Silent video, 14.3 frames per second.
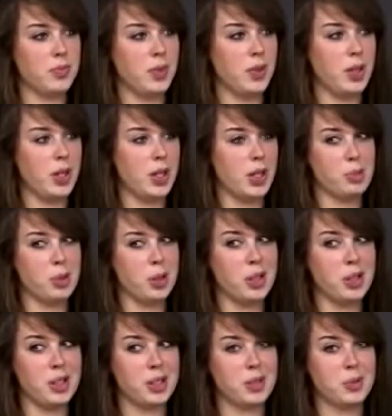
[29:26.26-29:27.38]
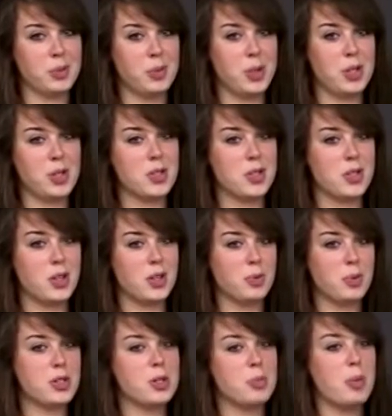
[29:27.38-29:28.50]
Anybody? What does it look?
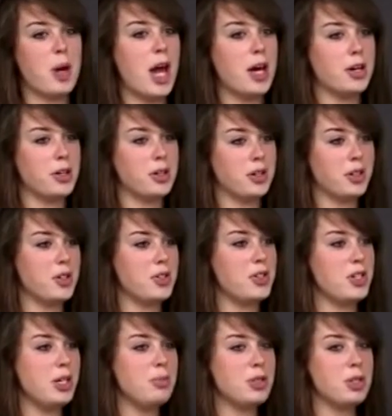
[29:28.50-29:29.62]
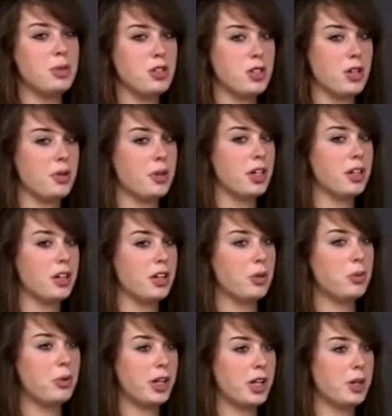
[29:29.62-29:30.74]
What does the pattern seem to be showing, or
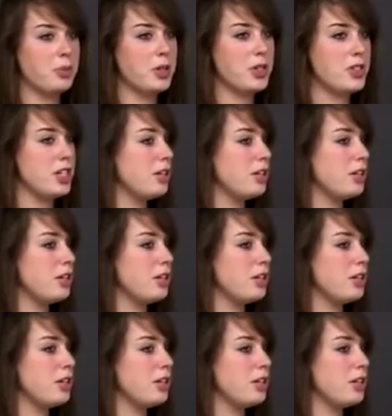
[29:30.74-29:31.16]
what can we see